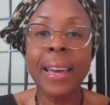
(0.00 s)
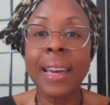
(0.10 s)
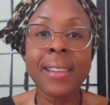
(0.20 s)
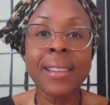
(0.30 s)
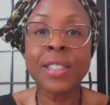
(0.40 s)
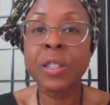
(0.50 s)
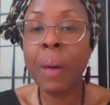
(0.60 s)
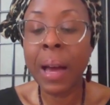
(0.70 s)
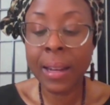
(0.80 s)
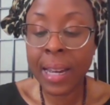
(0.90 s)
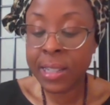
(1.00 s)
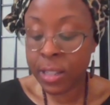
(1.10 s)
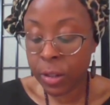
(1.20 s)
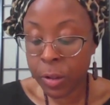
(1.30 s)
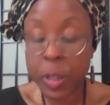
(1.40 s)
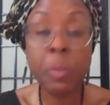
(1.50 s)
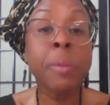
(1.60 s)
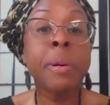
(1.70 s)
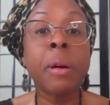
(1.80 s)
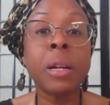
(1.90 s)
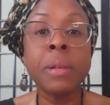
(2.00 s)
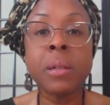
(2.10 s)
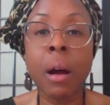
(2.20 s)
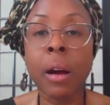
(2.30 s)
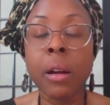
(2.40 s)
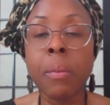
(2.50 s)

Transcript: in the Spotlight series where we're going to be talking